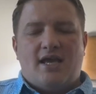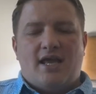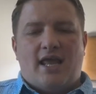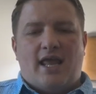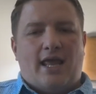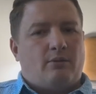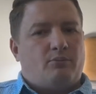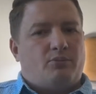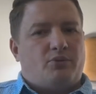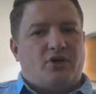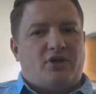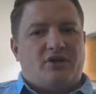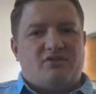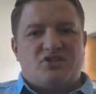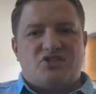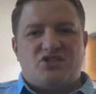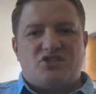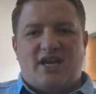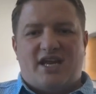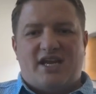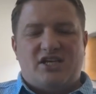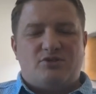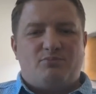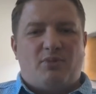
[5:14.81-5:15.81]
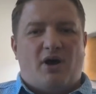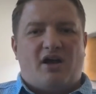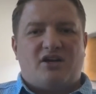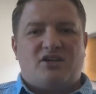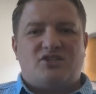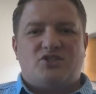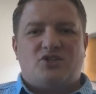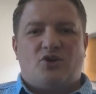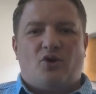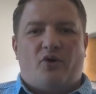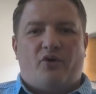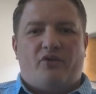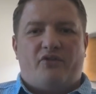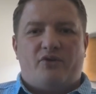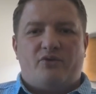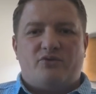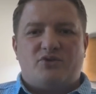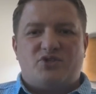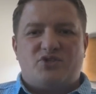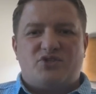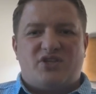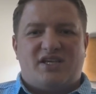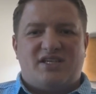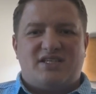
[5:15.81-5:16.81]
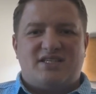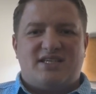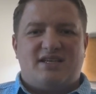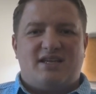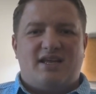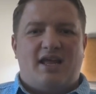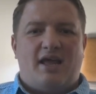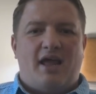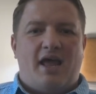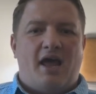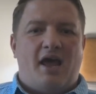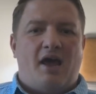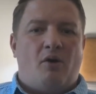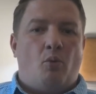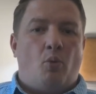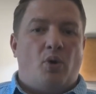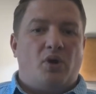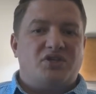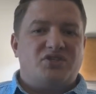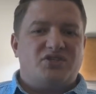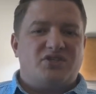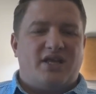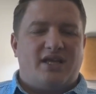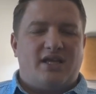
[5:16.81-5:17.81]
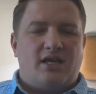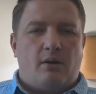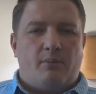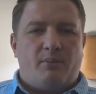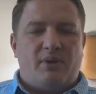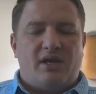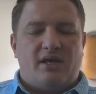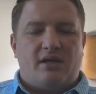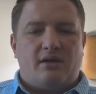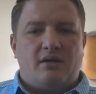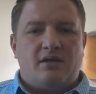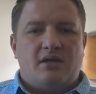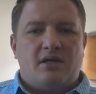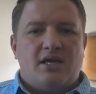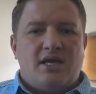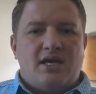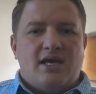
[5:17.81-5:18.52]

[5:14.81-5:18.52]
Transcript: and put in the stage box and all those things uh, once they come in.